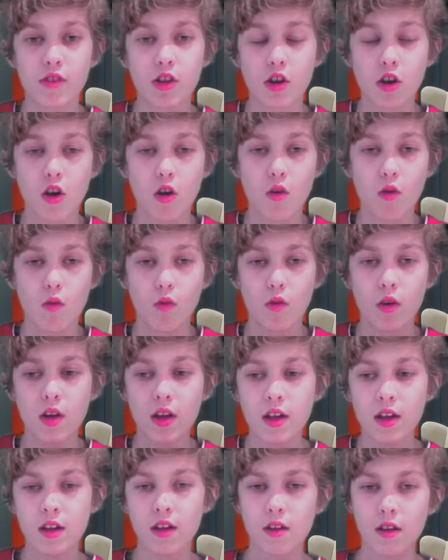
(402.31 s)
you know,
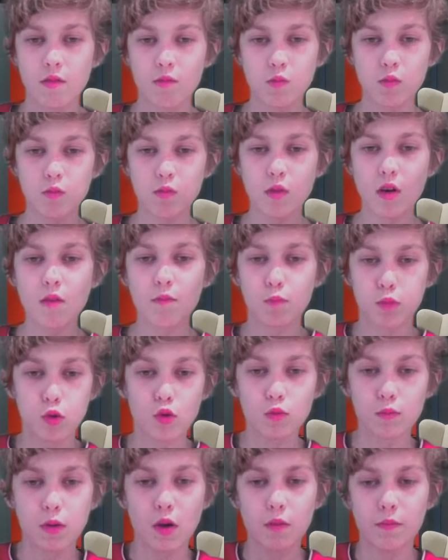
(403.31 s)
what
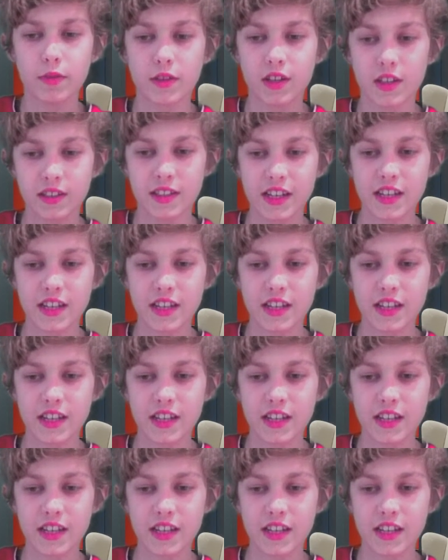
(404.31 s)
Paul Pogba does.